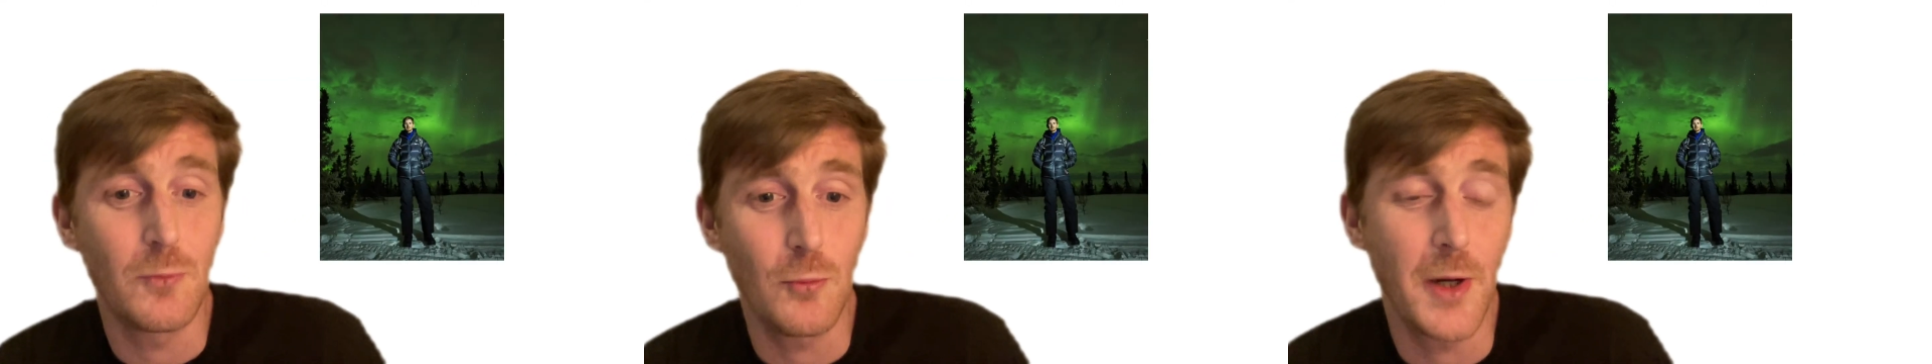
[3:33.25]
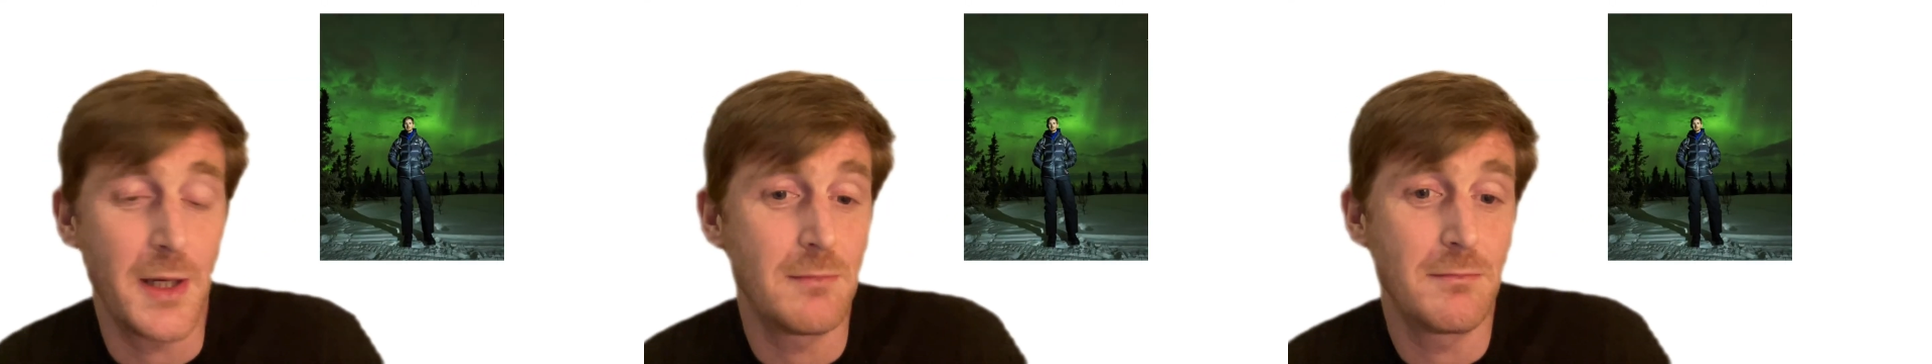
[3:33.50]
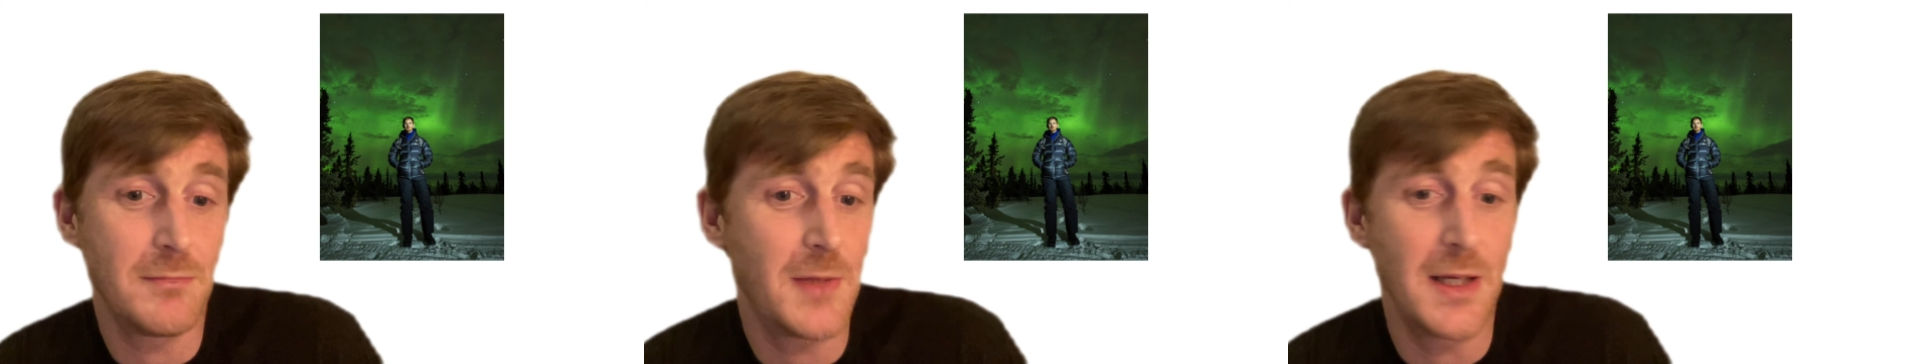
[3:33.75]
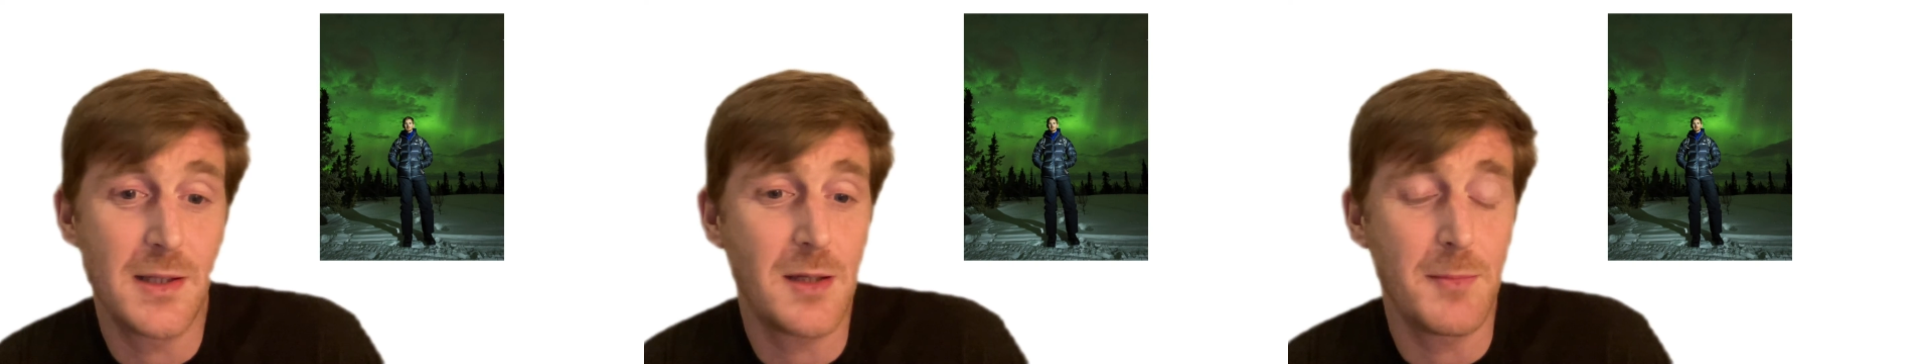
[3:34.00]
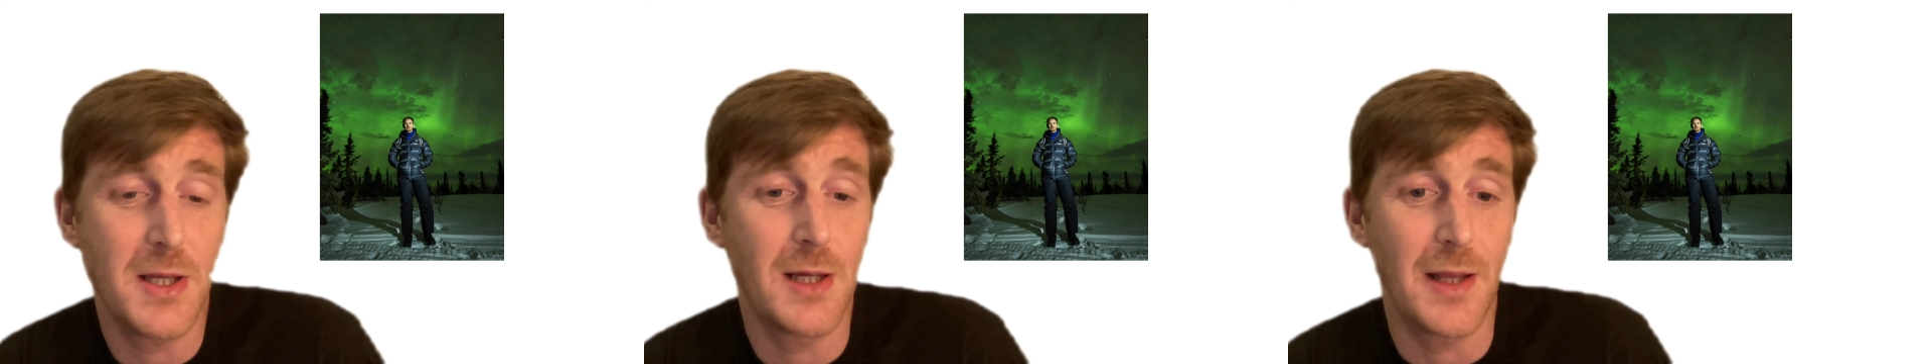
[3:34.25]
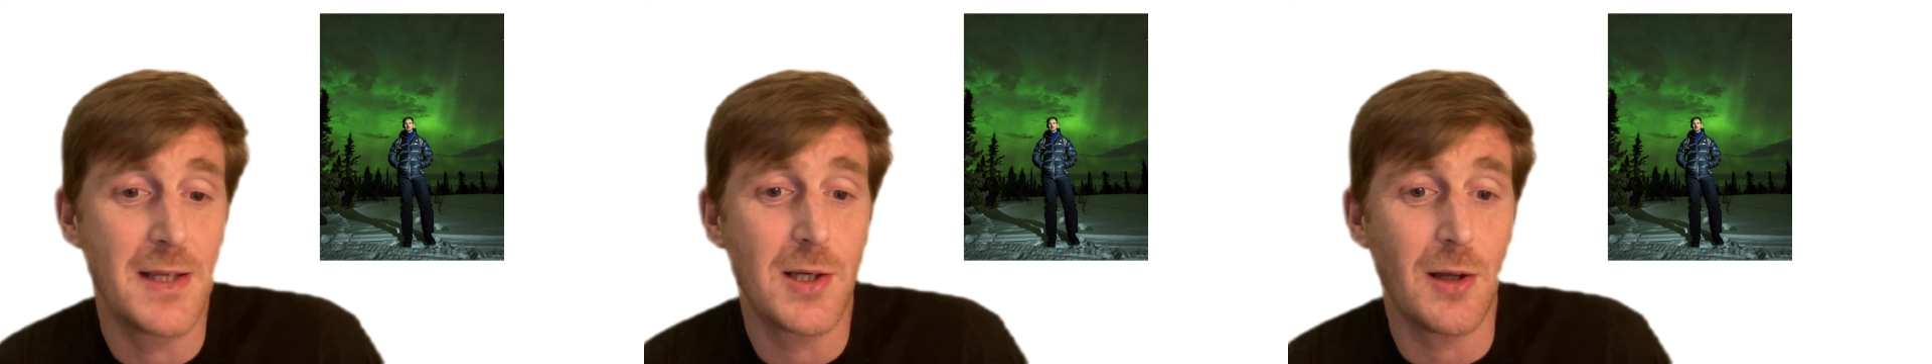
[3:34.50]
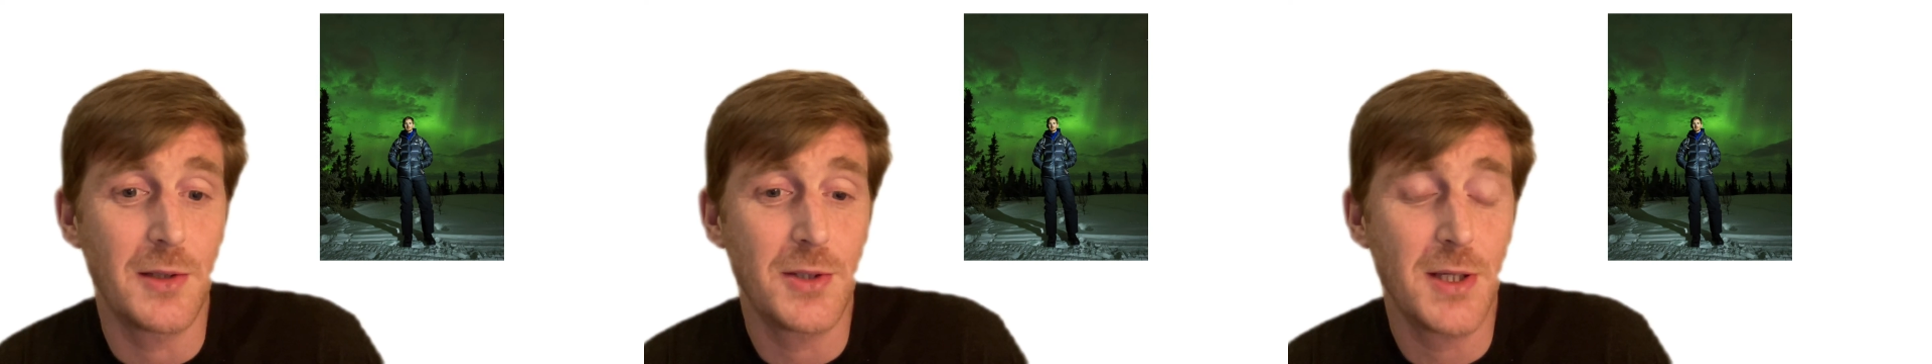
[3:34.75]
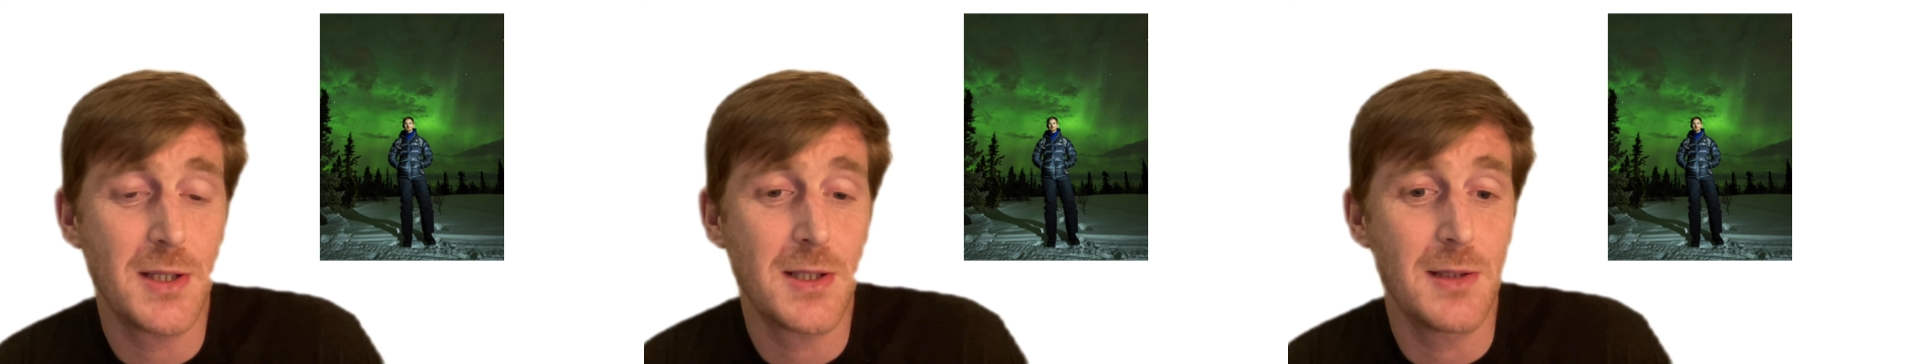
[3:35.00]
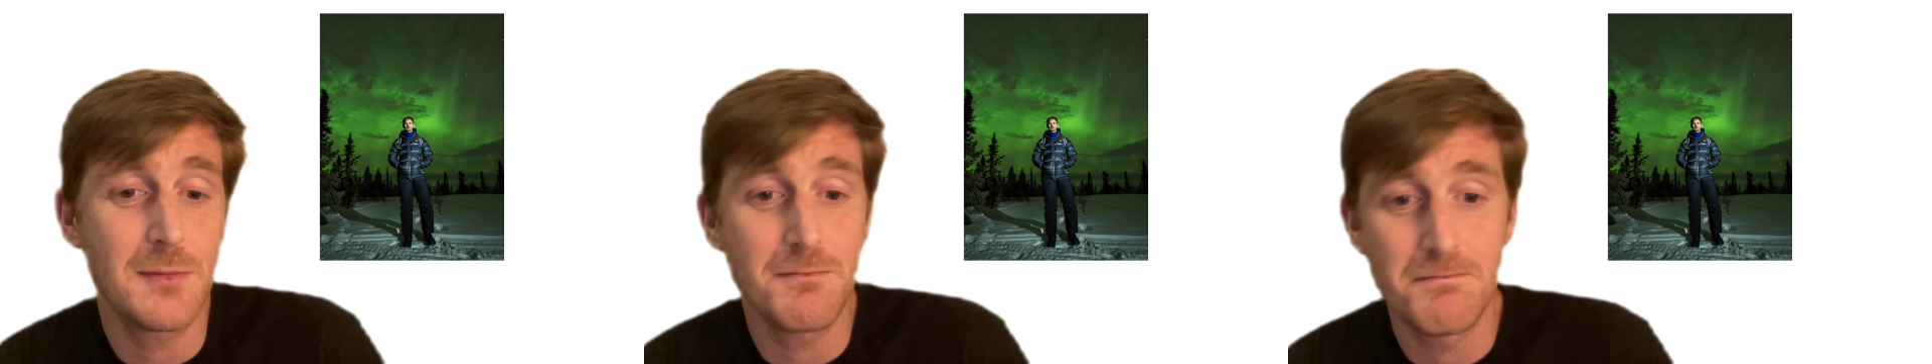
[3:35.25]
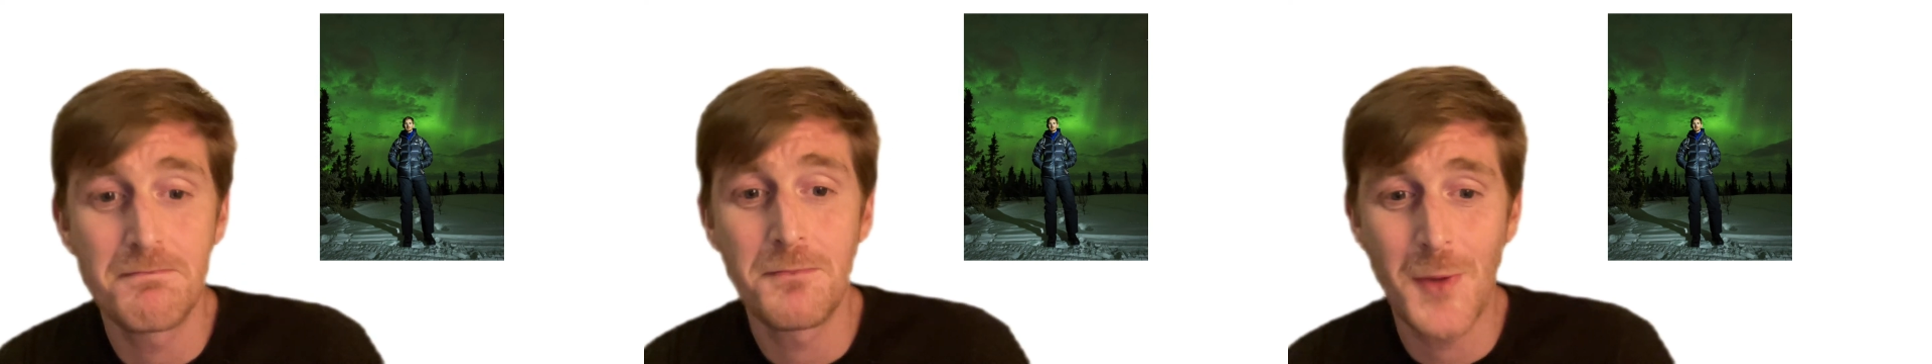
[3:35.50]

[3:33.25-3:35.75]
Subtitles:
what it is to be a glaciologist, and